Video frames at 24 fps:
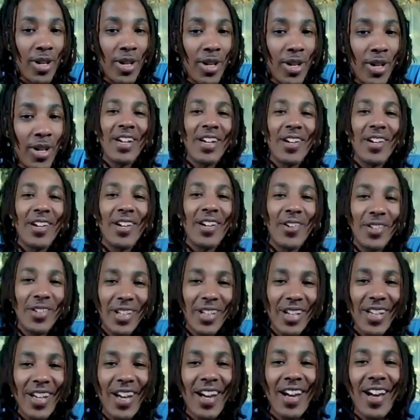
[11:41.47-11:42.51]
Neo, all
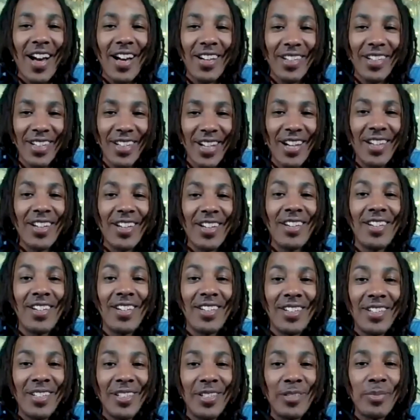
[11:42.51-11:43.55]
that. Okay, I can
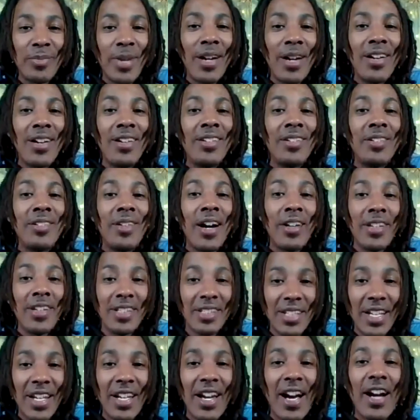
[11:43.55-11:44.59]
I
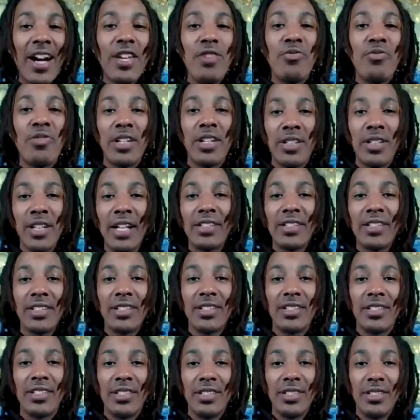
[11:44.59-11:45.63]
understand how you
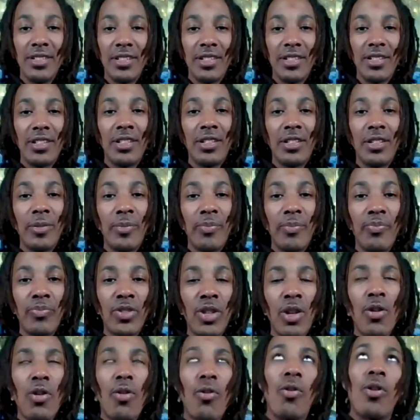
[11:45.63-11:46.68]
connected the
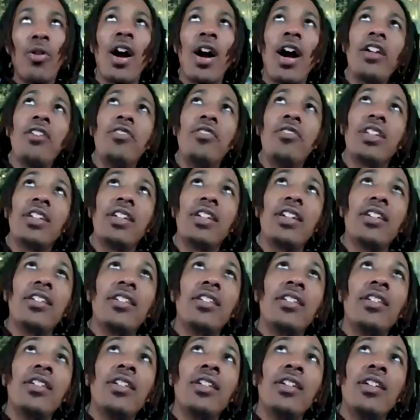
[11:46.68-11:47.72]
or how you say
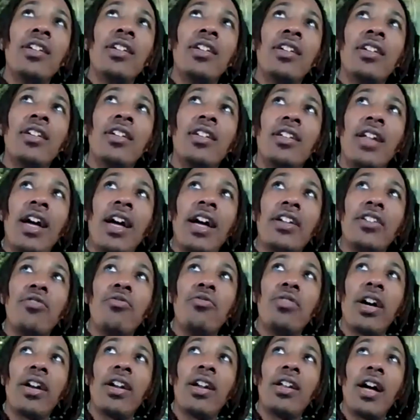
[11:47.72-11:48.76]
it. Like you
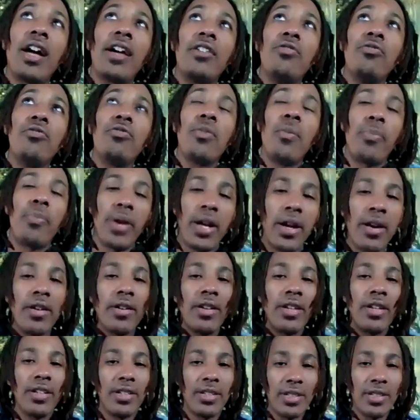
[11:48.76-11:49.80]
kind of like you
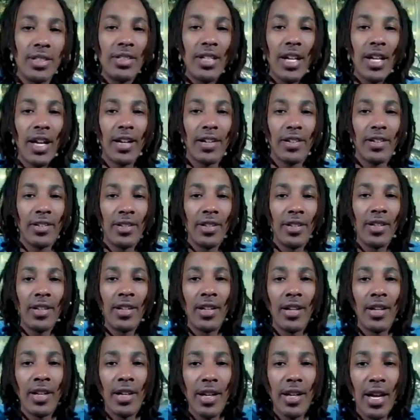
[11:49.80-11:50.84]
compared it to that,
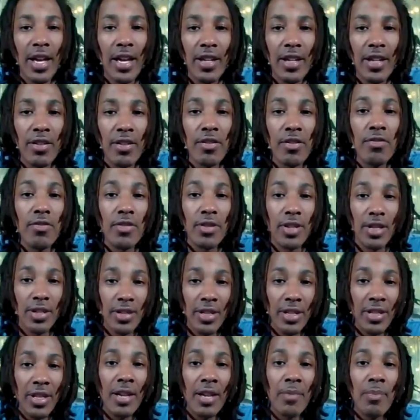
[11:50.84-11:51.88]
and
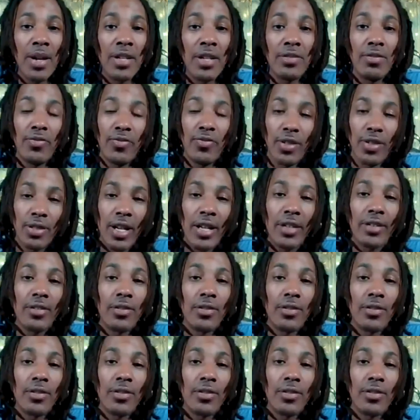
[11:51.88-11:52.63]
then it makes you feel like